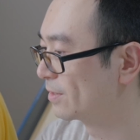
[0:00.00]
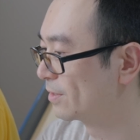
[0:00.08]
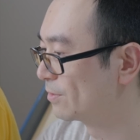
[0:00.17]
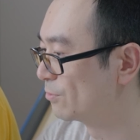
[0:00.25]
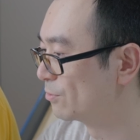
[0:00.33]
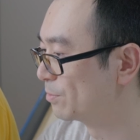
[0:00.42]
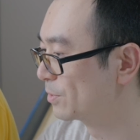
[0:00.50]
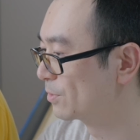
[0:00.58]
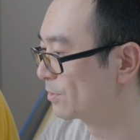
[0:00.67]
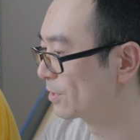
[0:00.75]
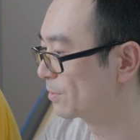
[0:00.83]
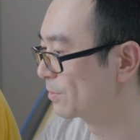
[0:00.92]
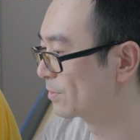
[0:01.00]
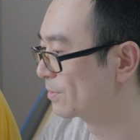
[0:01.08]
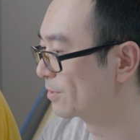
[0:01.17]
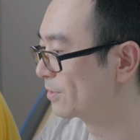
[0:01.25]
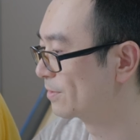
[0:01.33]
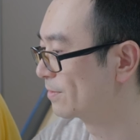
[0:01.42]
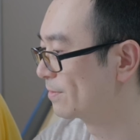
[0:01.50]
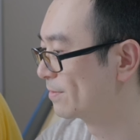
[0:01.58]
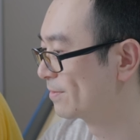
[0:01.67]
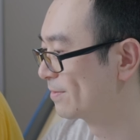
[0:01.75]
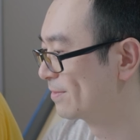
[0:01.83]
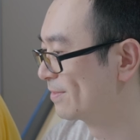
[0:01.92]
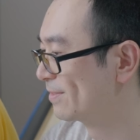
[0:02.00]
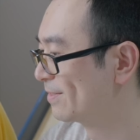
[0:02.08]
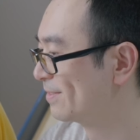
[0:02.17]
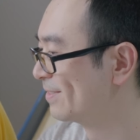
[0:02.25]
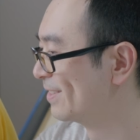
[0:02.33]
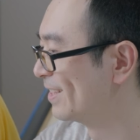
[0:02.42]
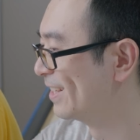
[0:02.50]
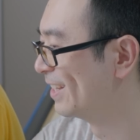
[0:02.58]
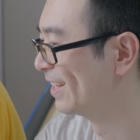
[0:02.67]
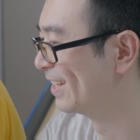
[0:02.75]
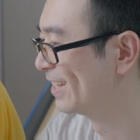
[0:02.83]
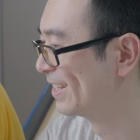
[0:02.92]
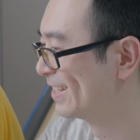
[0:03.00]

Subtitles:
loop to help you, right?